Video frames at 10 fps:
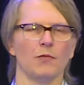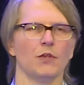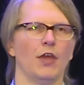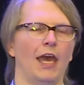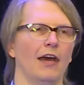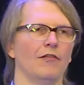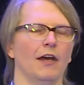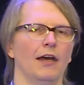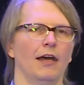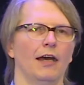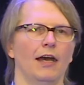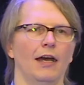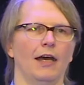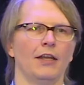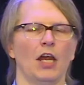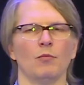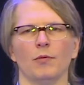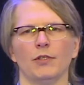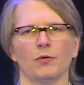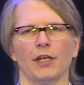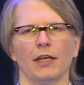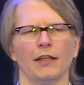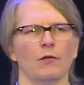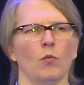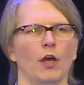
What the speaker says: you have a number between, I think,